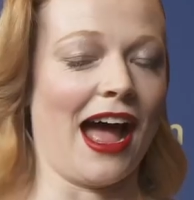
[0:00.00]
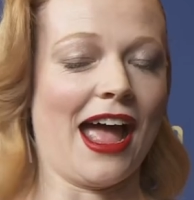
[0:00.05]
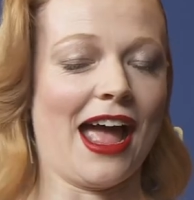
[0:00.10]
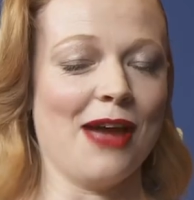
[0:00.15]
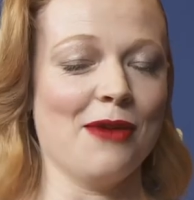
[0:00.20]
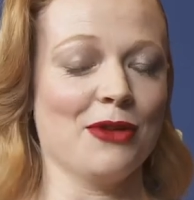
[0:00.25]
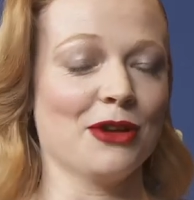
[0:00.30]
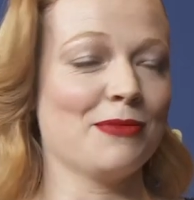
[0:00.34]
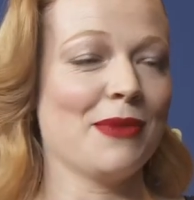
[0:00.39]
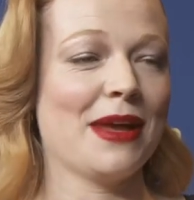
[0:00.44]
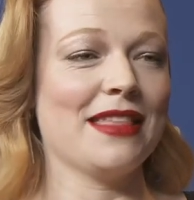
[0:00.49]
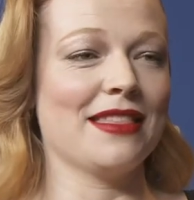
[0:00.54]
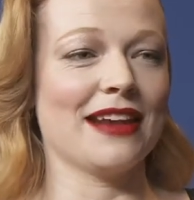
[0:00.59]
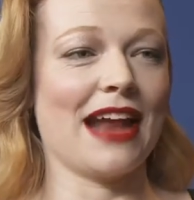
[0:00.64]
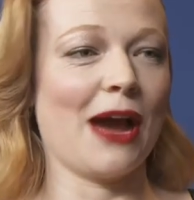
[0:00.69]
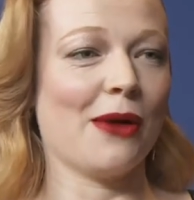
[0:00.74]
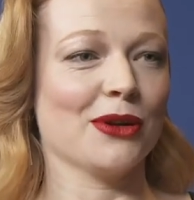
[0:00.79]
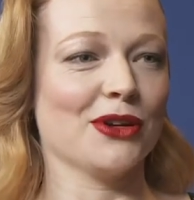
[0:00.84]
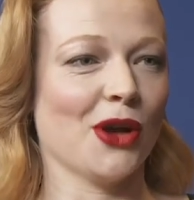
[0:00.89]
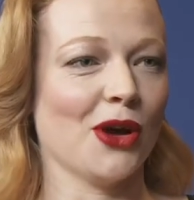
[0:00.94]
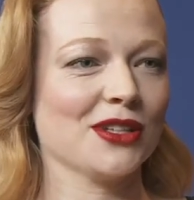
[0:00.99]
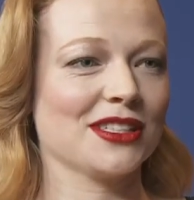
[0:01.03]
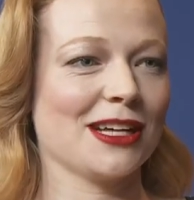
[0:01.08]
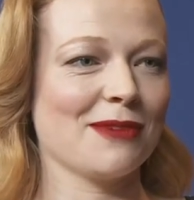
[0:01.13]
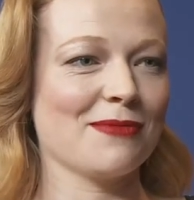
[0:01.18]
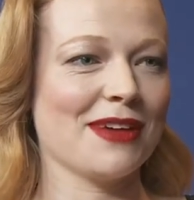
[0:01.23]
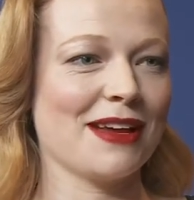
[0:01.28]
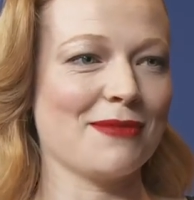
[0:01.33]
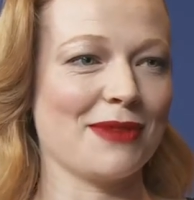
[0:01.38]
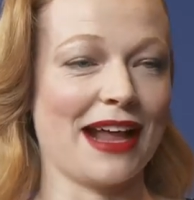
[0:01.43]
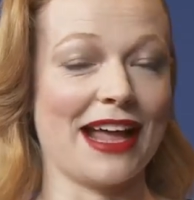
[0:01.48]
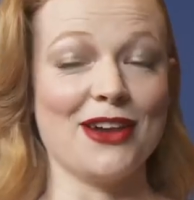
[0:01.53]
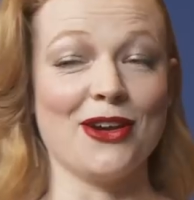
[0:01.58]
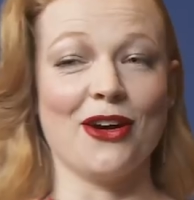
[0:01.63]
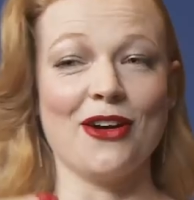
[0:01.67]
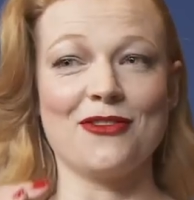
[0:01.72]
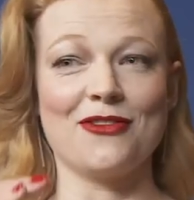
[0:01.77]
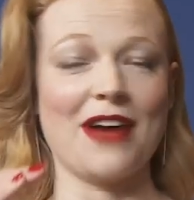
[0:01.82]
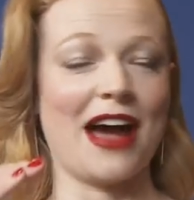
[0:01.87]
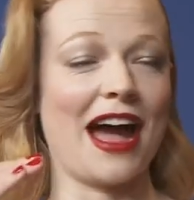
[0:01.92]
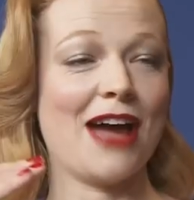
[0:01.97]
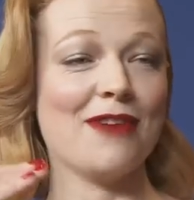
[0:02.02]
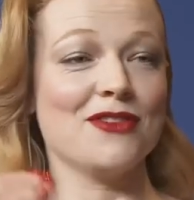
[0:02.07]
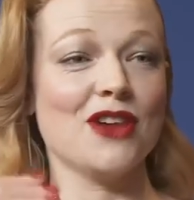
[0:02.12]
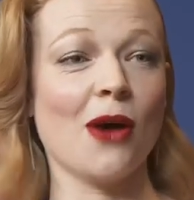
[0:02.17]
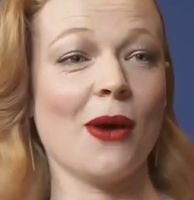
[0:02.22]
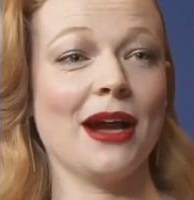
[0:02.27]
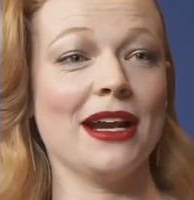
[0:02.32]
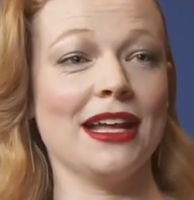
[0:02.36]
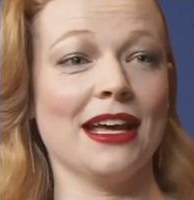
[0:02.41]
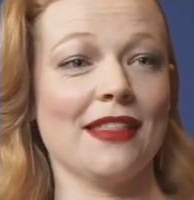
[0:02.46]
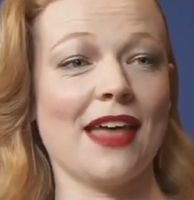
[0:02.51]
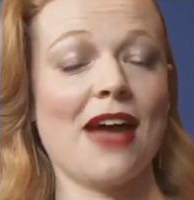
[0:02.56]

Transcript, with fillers: it would mean that I would know something, but I know I have no idea.